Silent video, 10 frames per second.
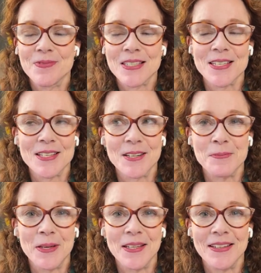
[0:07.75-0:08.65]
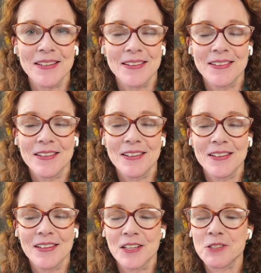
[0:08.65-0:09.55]
This is going to be
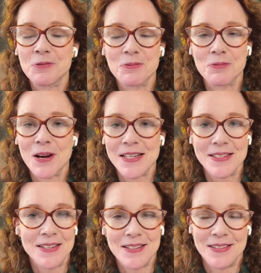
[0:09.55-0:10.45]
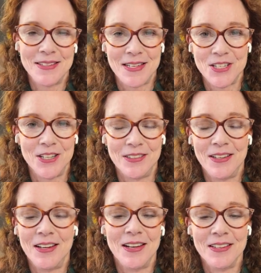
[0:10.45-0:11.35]
a great session.